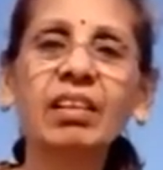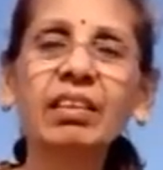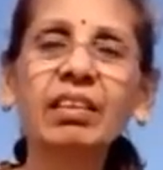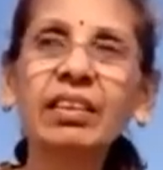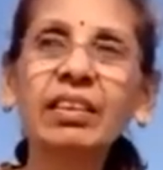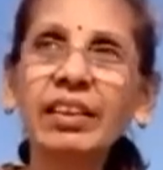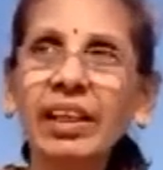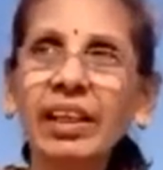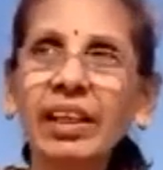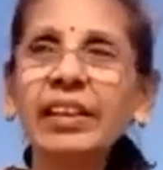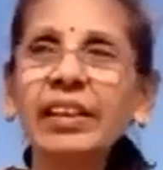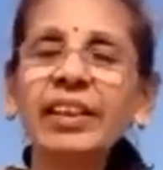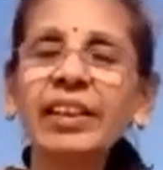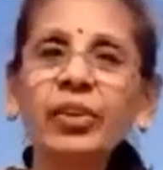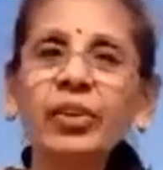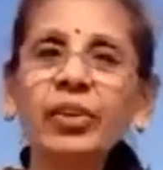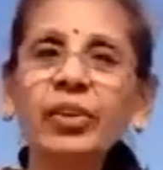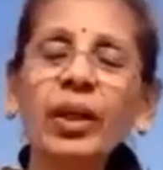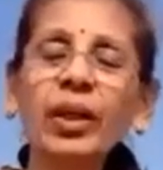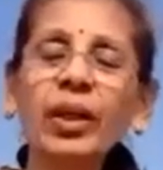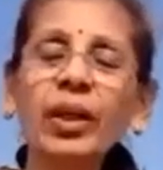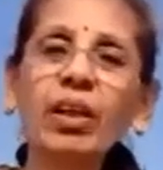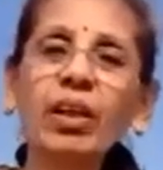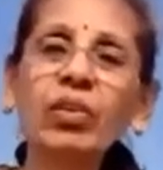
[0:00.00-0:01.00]
They are yet to
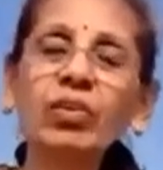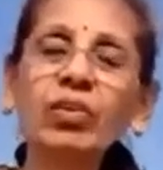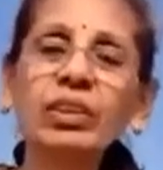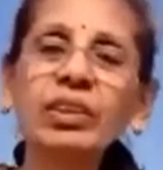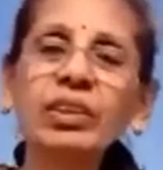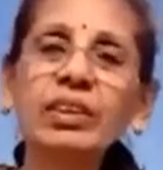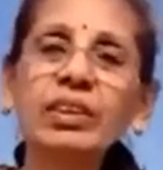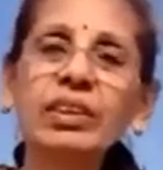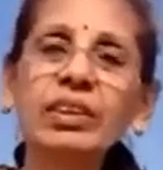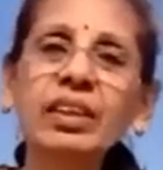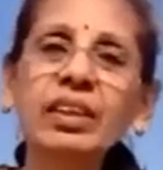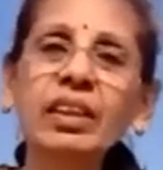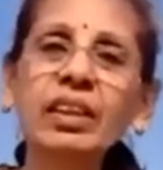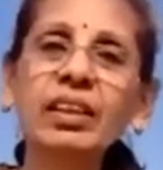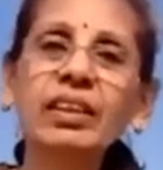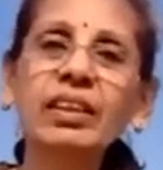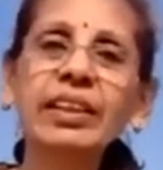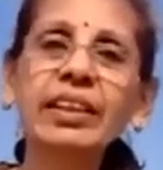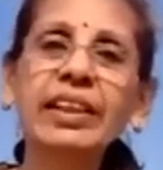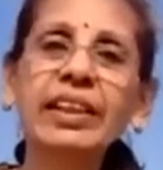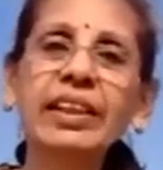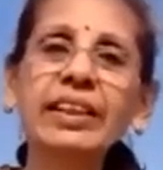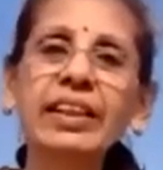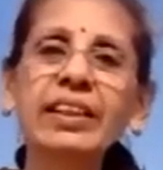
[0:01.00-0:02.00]
announce
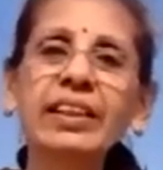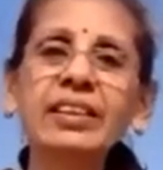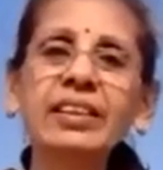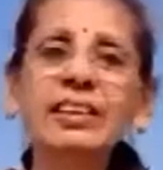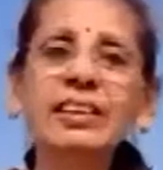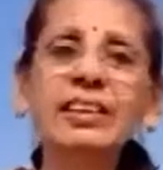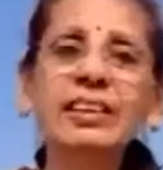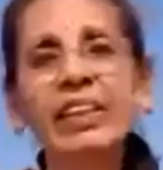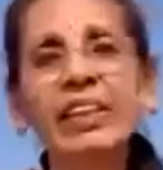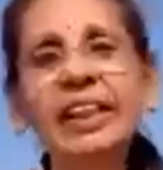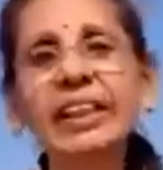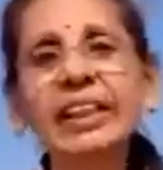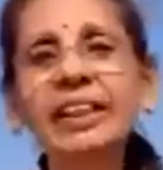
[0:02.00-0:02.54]
details. When it